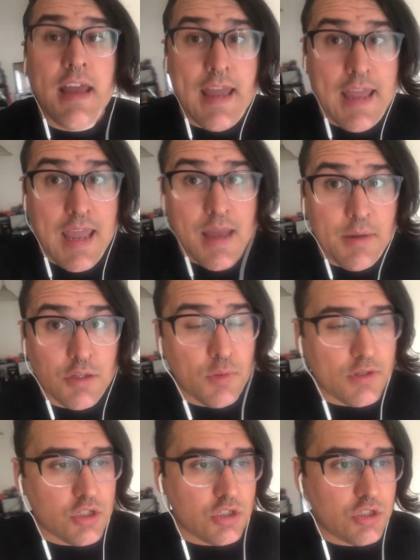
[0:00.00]
And my
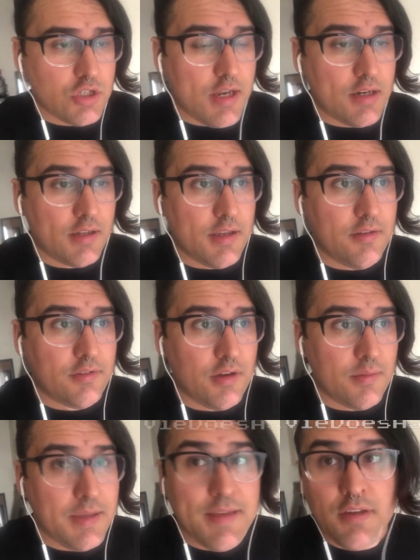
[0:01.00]
Twitch channel is
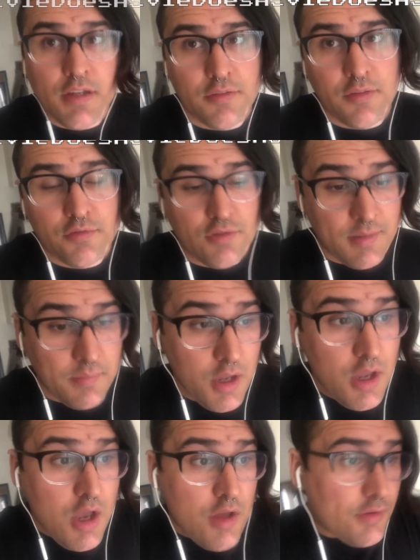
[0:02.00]
Evie Does a Stream.
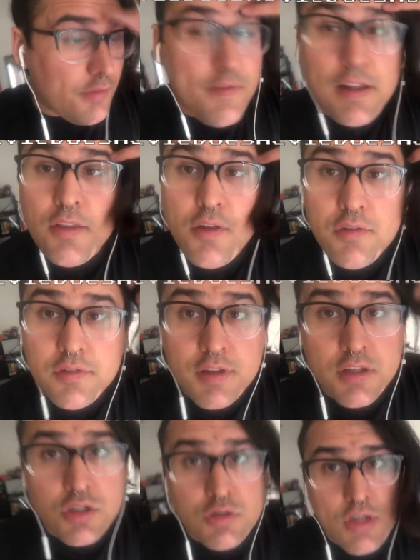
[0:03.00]
So if you follow those
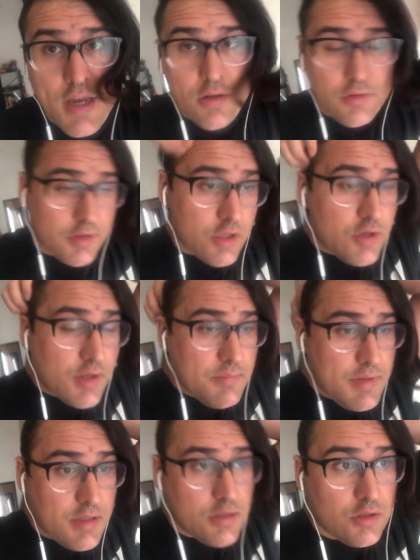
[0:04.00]
two channels, you
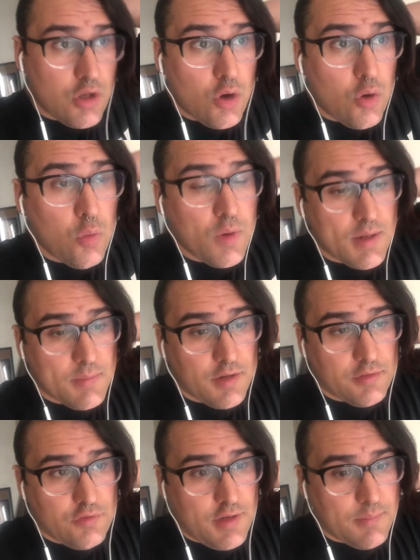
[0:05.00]
can know when I'm going
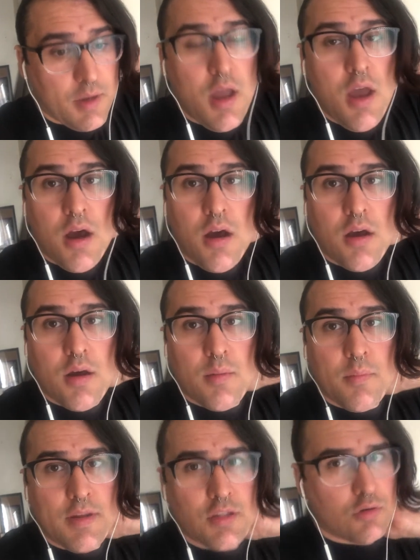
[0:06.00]
to stream.
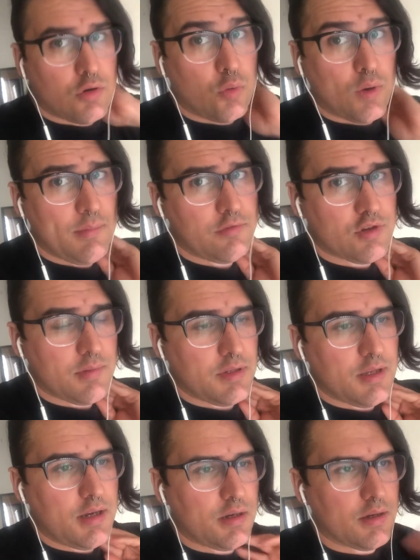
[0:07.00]
Don't know what I'm streaming
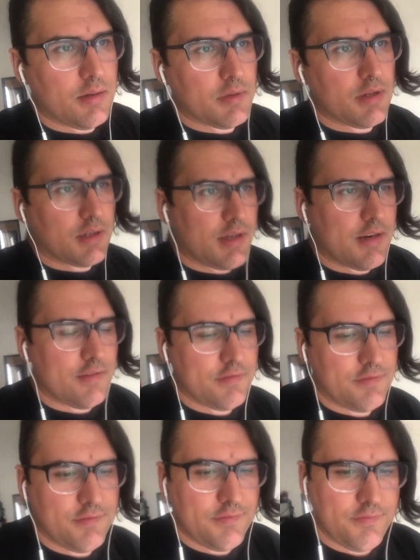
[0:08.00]
yet. I'm going to kind of
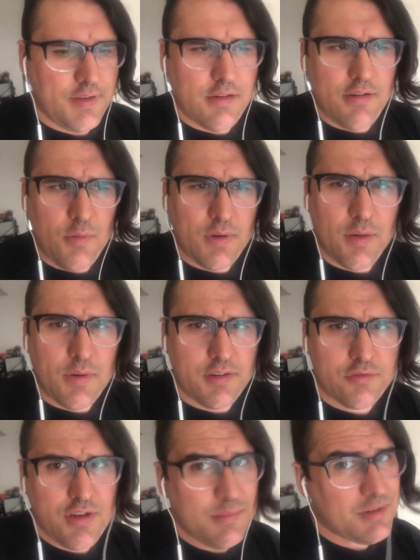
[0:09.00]
figure out what I want to
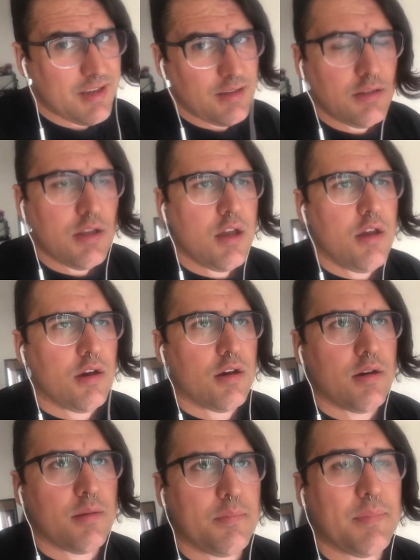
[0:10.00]
stream again.
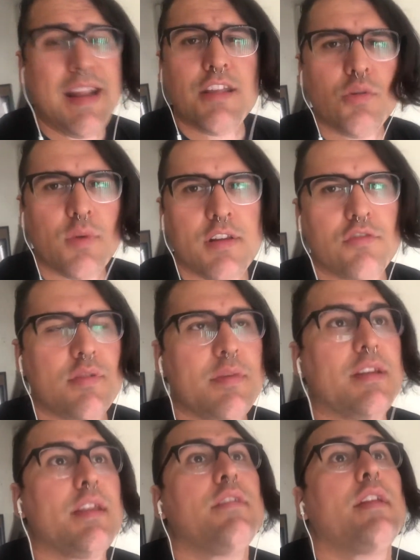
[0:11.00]
But I do want to stream
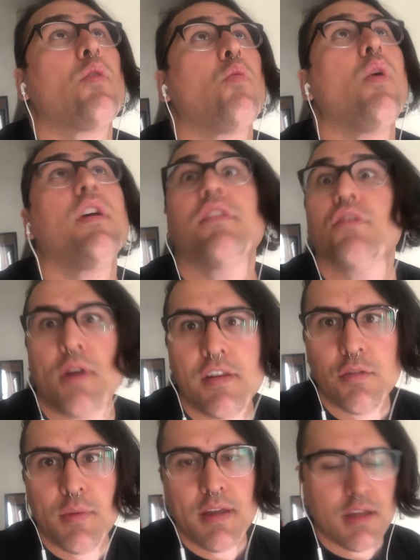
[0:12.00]
at least like once,
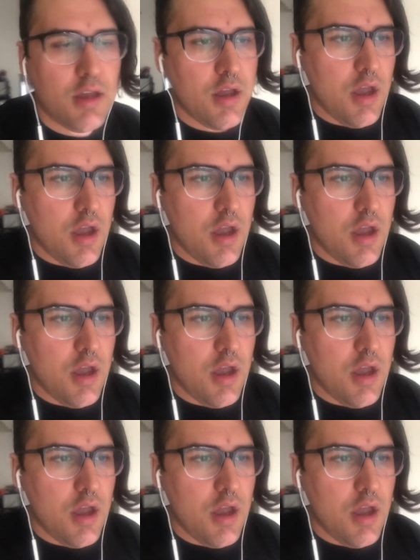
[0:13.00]
twice a week.